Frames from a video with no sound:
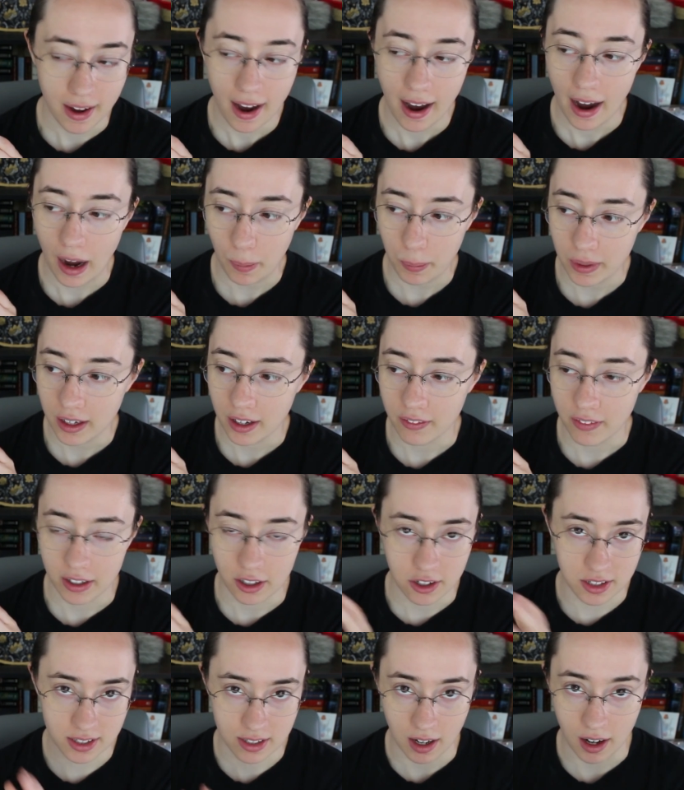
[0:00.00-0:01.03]
happy if I
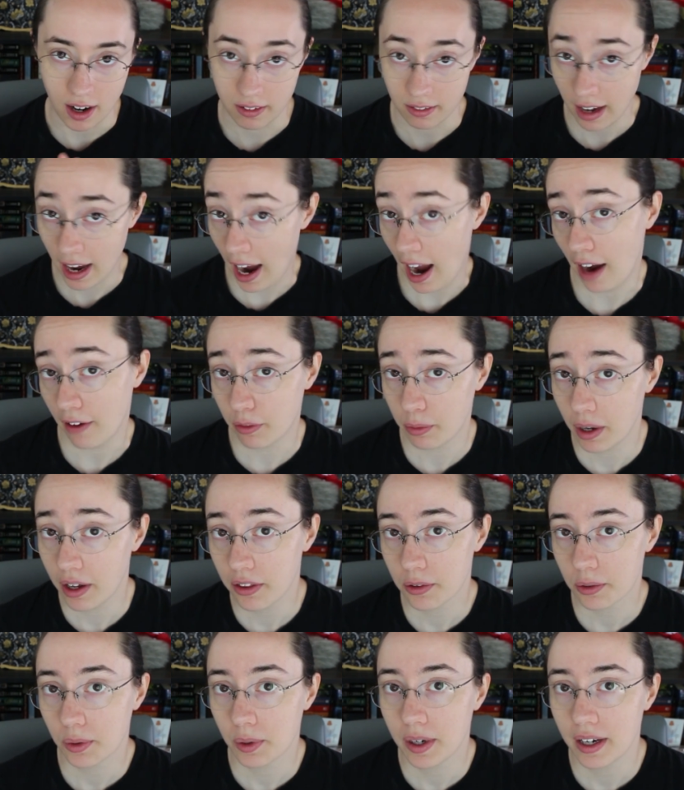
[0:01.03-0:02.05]
just got halfway
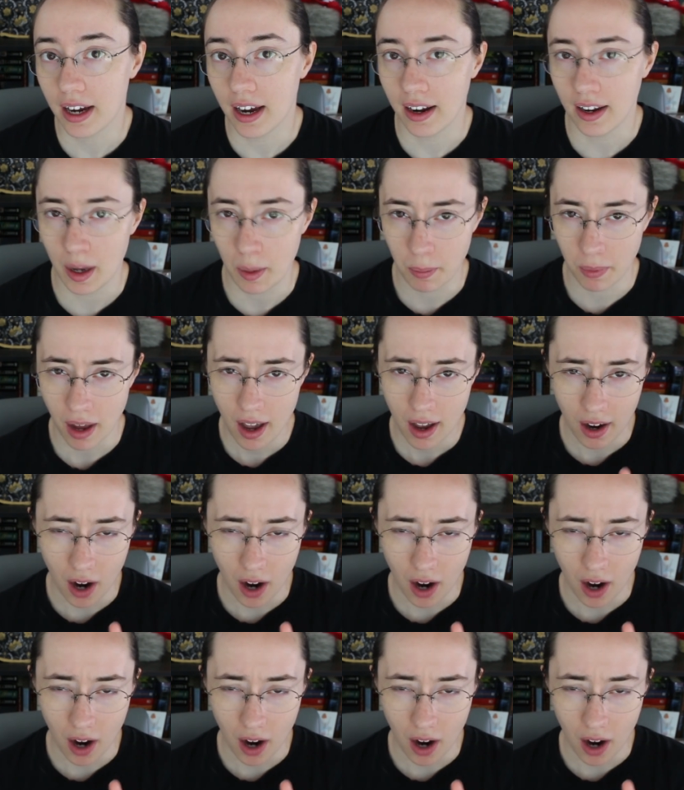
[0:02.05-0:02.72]
through it and I'm